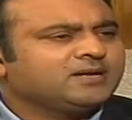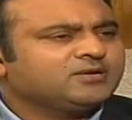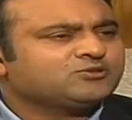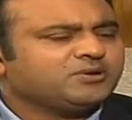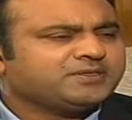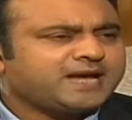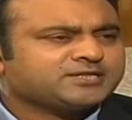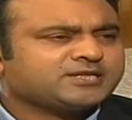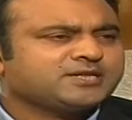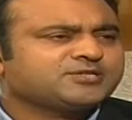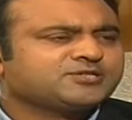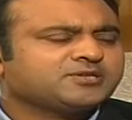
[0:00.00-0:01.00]
So in that
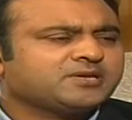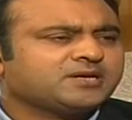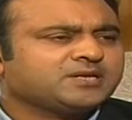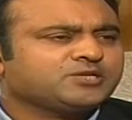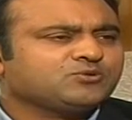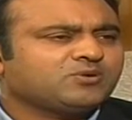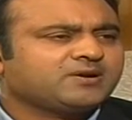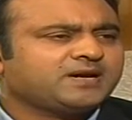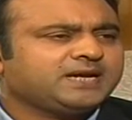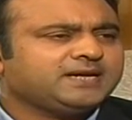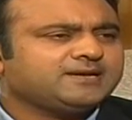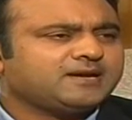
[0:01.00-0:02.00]
sense, you are
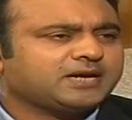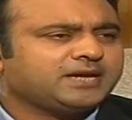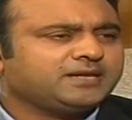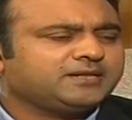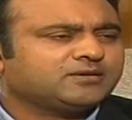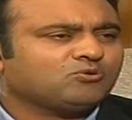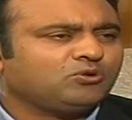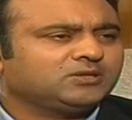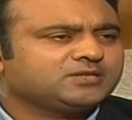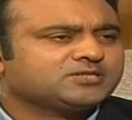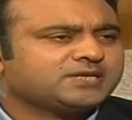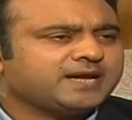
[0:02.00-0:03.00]
really lucky that all
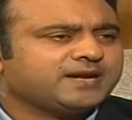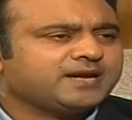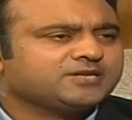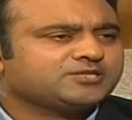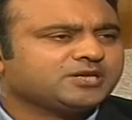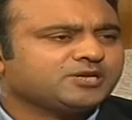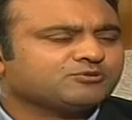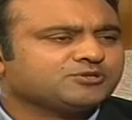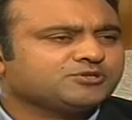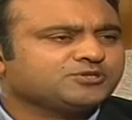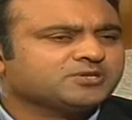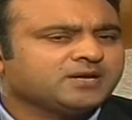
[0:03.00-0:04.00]
the state
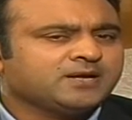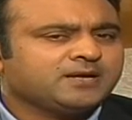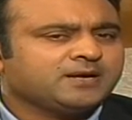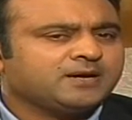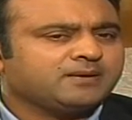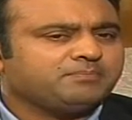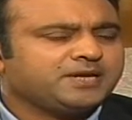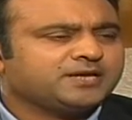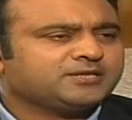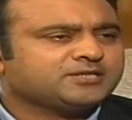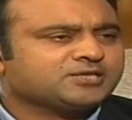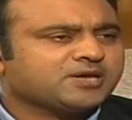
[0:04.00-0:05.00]
institutions, be
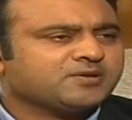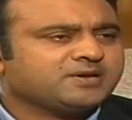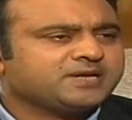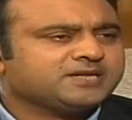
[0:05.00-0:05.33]
it the security